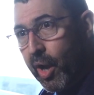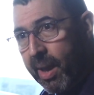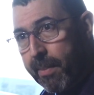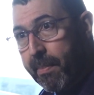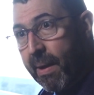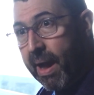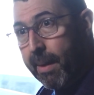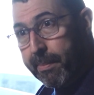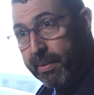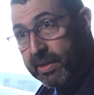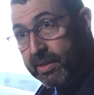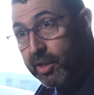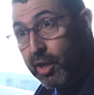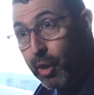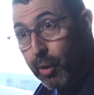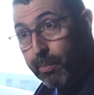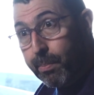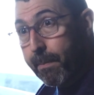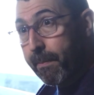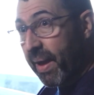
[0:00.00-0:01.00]
Hip hop is
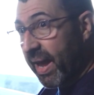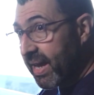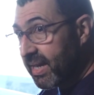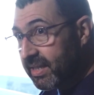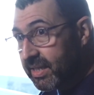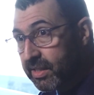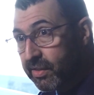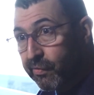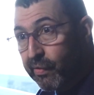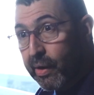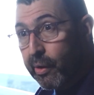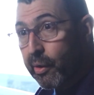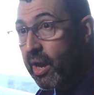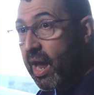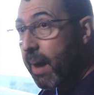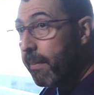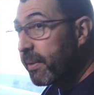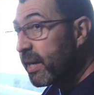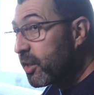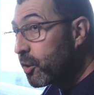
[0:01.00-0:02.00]
bass is very
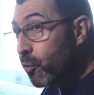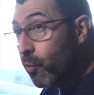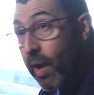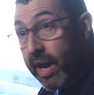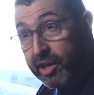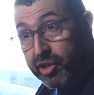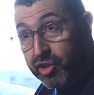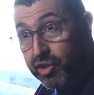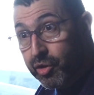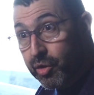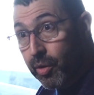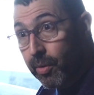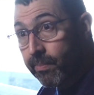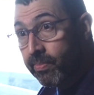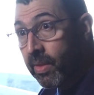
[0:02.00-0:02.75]
omnidirectional.